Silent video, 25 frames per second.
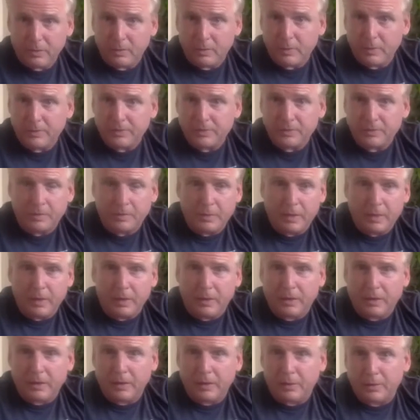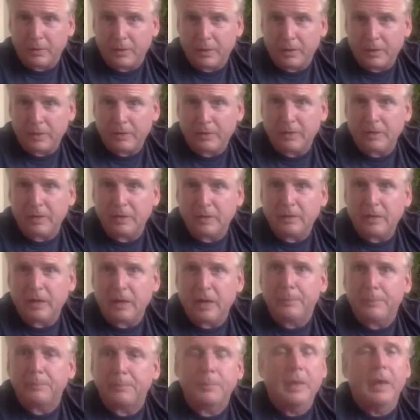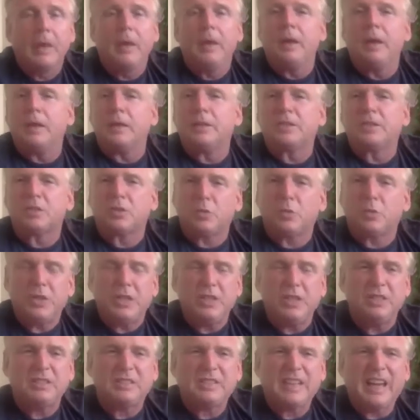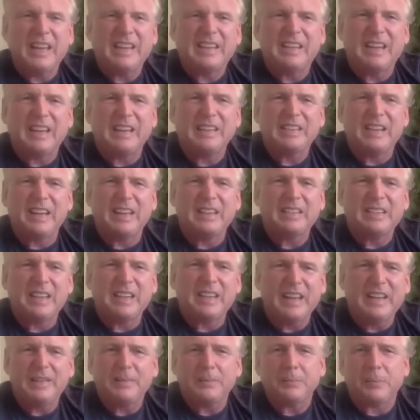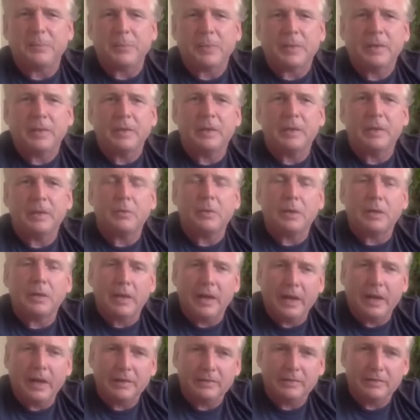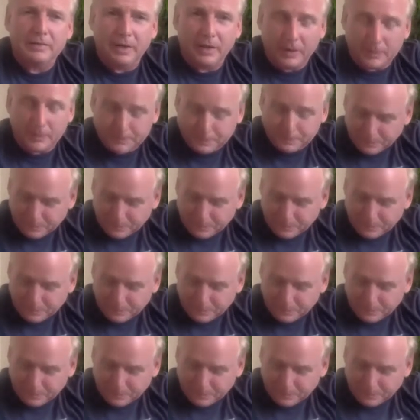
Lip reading: or Mrs. America when you get to the top. Squeeze tight, tight, tight, tight, and then relax down.